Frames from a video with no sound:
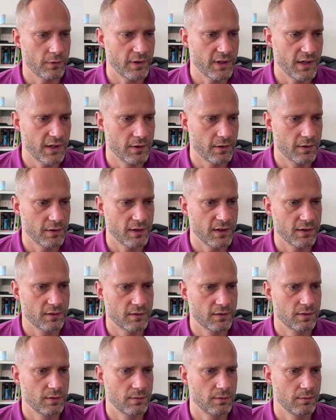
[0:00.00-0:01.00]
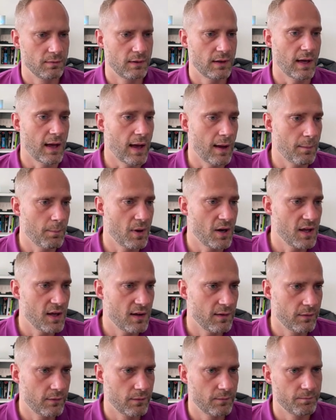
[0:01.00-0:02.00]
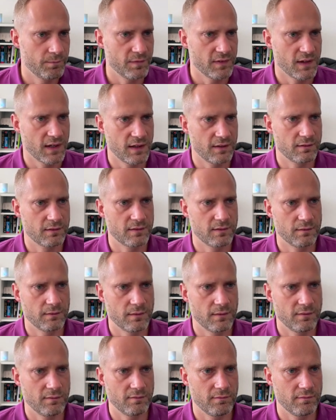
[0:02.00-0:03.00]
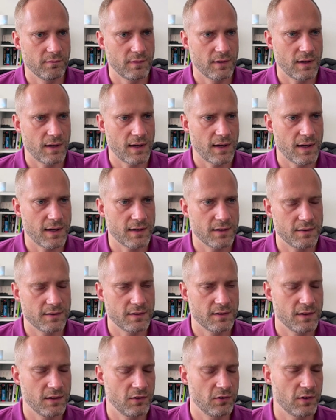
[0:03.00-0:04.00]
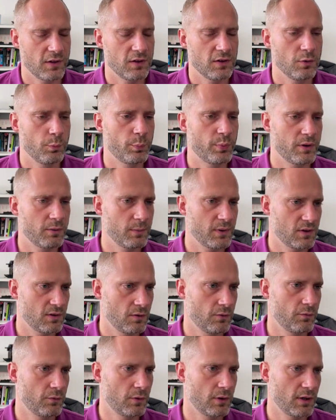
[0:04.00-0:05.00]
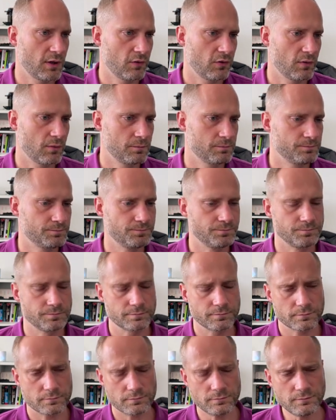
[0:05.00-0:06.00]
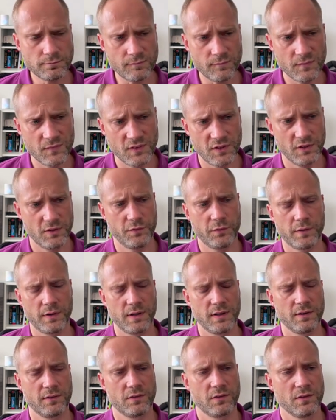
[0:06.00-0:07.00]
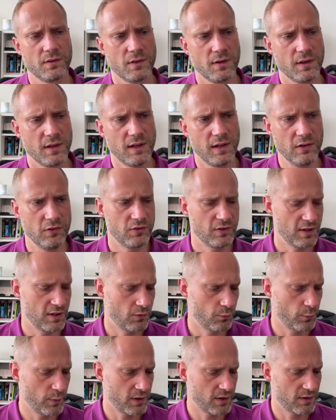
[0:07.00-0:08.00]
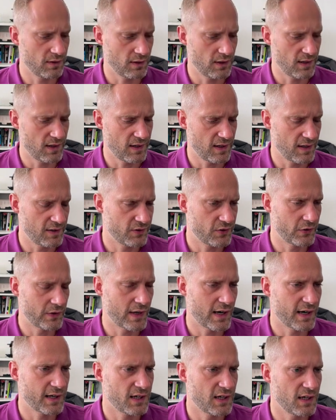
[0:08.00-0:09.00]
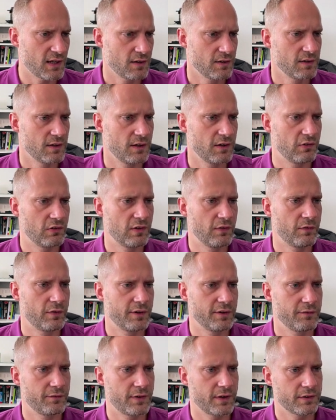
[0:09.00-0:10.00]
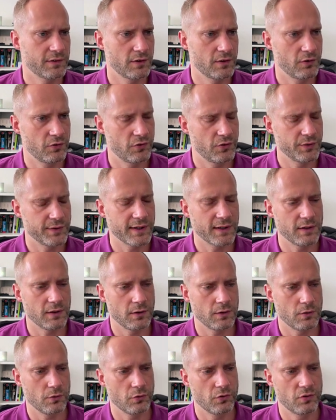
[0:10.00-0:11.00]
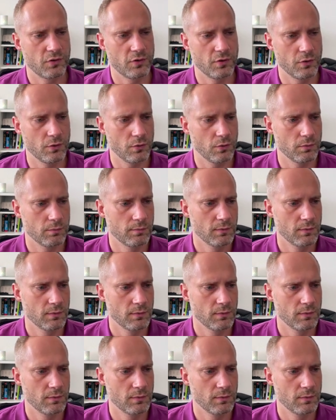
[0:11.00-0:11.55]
heard it, I believe, that identity is a new perimeter for us. The difference is that with Entra ID, there is different factors you can use to